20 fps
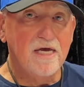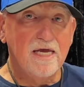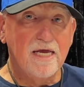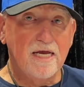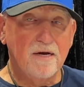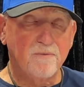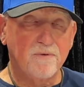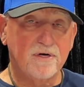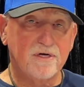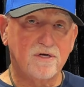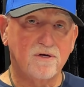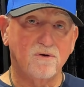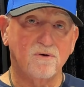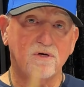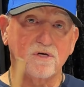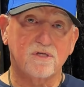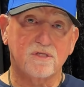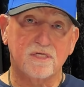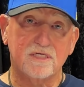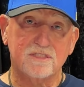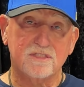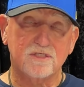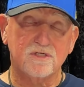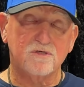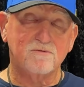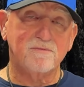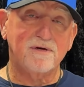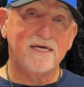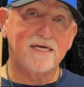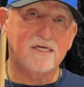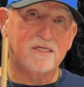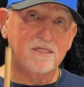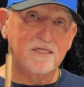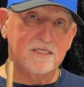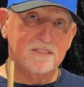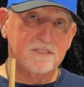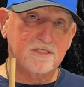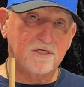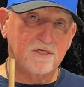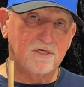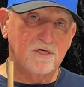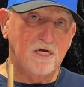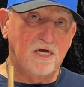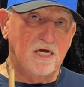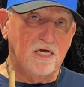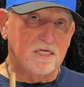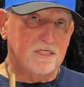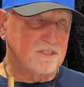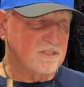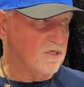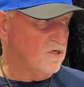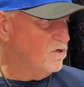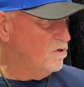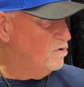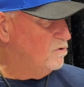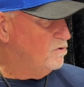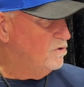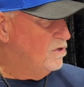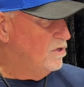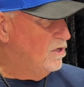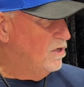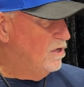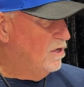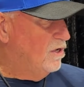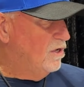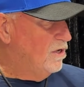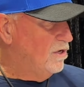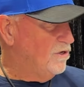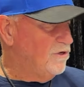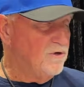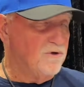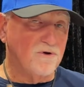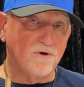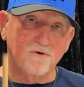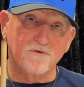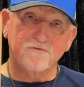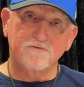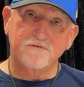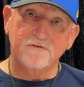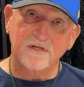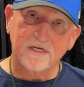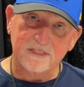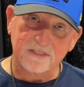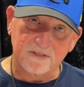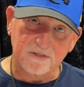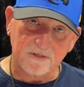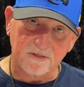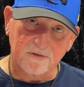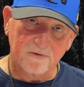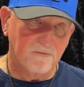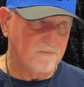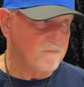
And we're going to go cluster by cluster so you don't fluster.